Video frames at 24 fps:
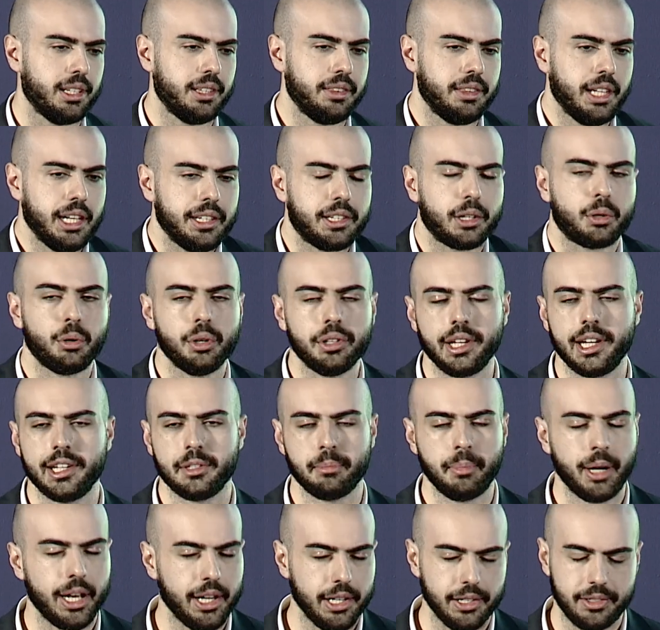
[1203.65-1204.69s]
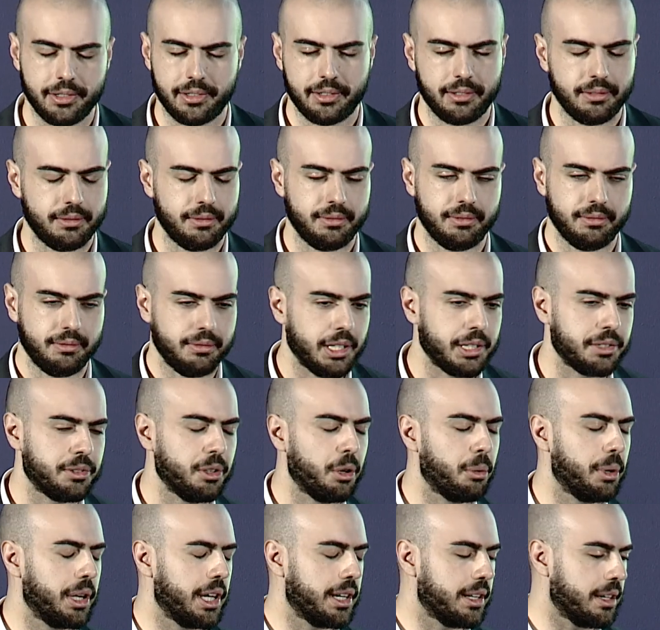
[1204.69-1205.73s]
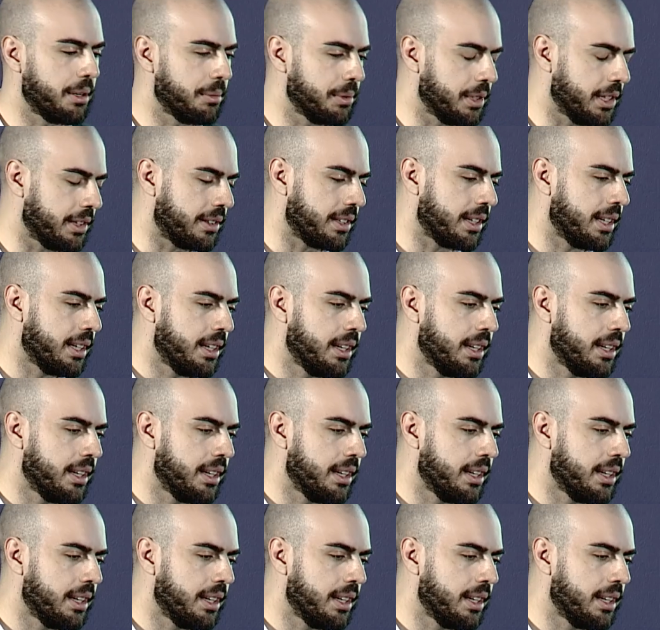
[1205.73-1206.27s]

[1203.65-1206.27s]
data contains bias. There's no way around it.